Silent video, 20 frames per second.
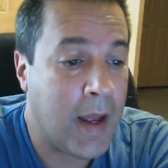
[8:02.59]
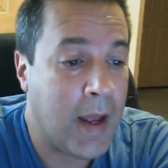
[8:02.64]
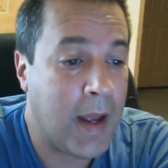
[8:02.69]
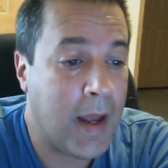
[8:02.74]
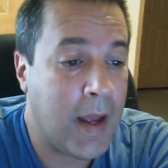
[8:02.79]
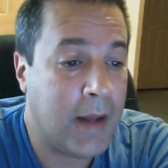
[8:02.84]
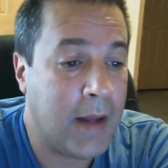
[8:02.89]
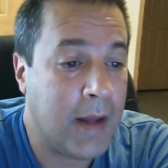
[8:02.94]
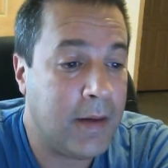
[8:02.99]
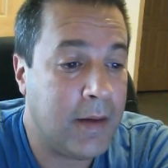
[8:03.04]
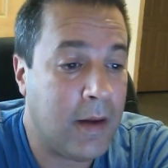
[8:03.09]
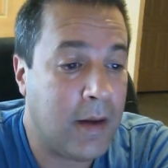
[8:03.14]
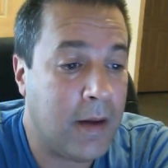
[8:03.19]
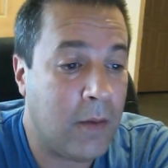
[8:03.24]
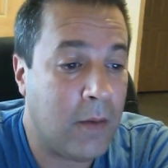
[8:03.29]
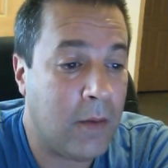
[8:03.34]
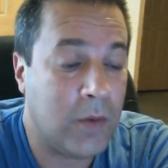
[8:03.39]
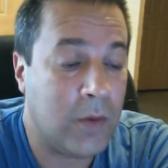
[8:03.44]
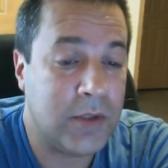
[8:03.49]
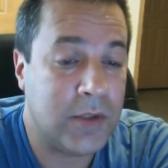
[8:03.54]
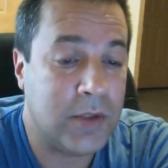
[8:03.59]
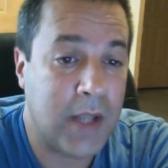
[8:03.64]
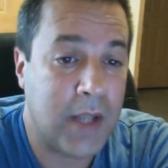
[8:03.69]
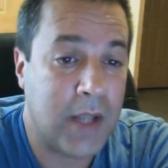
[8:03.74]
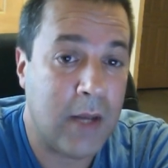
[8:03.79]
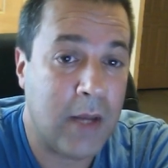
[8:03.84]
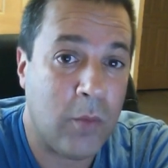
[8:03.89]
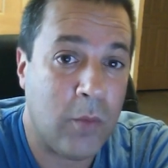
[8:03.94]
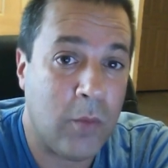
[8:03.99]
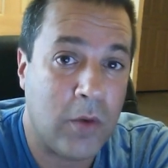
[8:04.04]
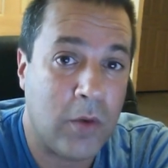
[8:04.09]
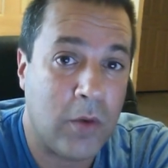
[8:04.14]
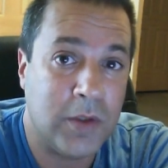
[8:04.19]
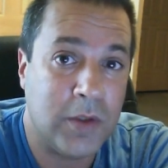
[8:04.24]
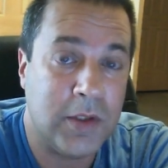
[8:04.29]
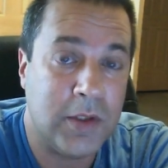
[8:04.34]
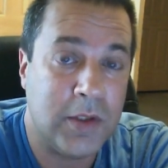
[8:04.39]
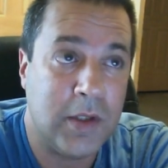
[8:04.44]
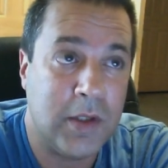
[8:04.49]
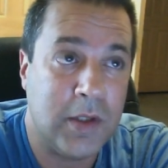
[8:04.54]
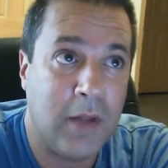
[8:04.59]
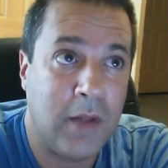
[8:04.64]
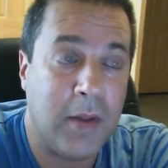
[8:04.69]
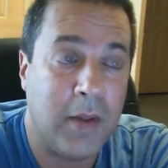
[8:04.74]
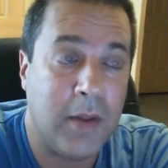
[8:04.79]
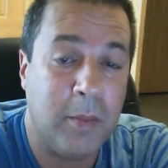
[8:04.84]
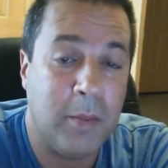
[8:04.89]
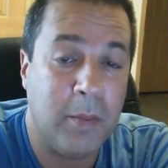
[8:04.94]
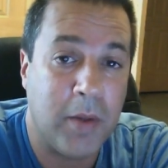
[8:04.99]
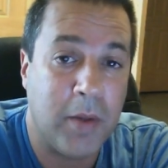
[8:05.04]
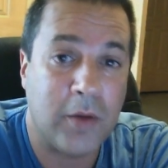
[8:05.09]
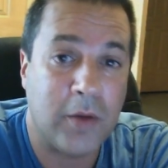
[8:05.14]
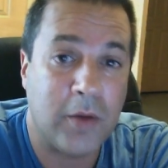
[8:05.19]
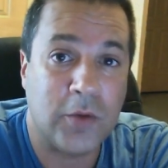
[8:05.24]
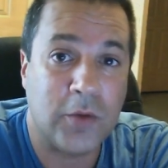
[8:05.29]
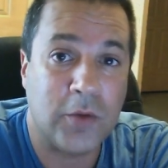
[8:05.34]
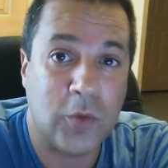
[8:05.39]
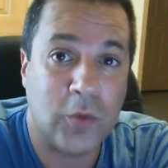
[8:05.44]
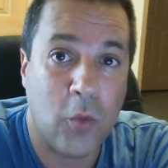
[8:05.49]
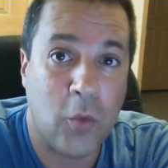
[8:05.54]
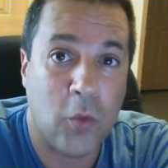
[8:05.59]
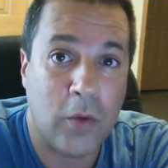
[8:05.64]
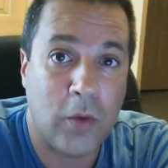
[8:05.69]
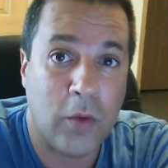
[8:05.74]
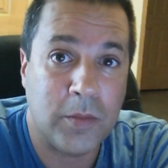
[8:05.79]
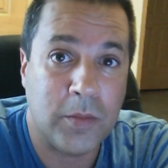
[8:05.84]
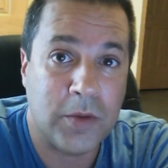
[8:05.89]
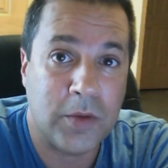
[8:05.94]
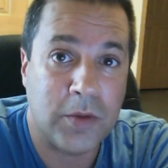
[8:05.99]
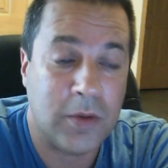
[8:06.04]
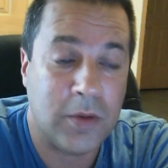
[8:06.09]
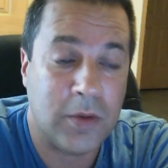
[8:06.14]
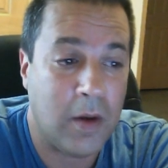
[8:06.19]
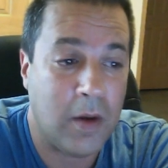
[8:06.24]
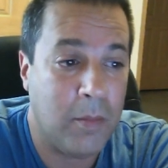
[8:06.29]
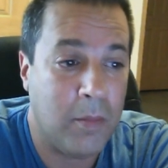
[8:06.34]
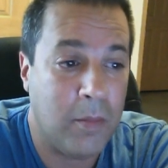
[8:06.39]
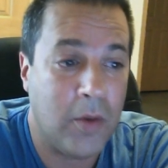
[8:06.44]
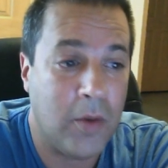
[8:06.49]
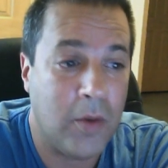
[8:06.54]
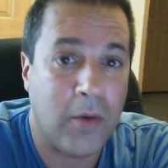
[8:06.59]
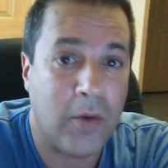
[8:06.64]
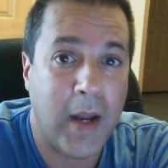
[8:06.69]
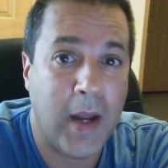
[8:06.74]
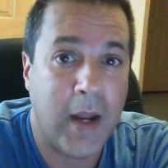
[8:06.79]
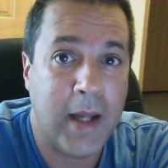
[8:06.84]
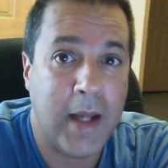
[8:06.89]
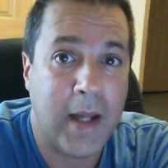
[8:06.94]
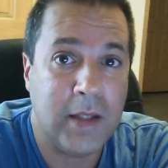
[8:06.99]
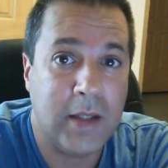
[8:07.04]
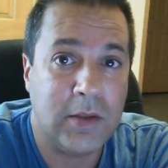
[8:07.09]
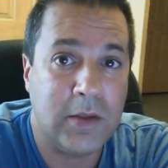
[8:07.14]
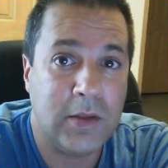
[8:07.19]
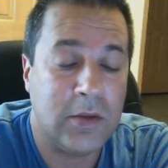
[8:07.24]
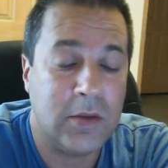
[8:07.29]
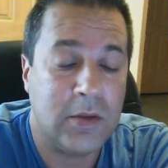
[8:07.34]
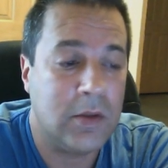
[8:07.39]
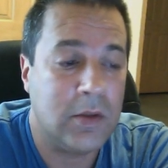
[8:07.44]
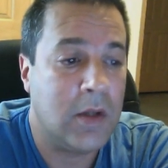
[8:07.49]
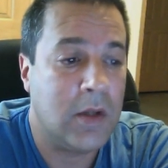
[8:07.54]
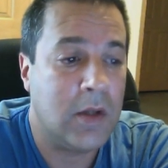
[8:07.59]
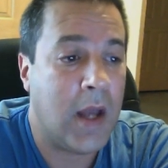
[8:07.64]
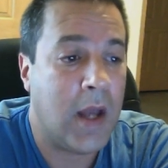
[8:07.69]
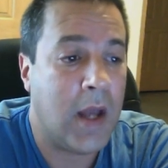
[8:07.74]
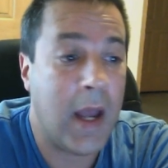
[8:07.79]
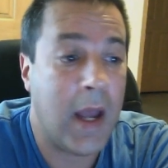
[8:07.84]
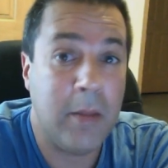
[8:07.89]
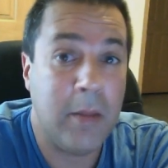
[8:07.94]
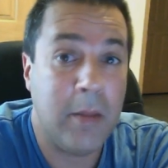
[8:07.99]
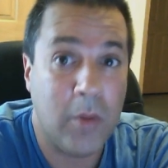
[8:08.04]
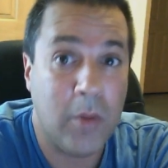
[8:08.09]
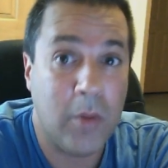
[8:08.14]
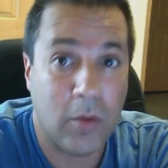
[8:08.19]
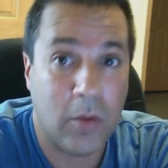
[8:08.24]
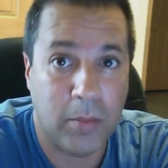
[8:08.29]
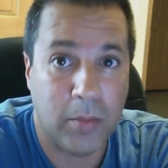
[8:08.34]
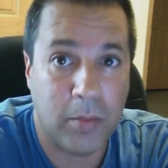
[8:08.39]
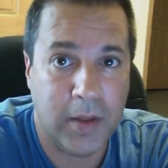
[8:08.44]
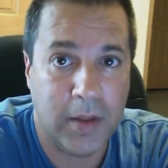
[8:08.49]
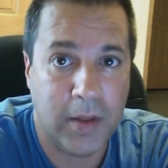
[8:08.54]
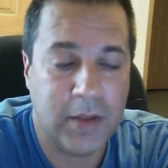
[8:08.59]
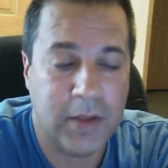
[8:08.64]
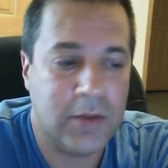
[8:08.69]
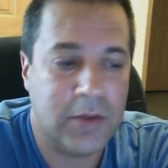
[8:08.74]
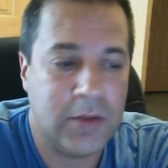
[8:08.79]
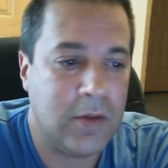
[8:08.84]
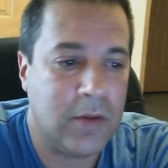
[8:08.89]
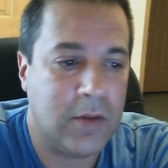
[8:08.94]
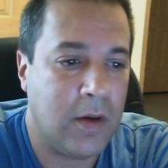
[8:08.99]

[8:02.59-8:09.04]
And once again, we're going to see, I think, bigger storms, Miller A's and Miller B's,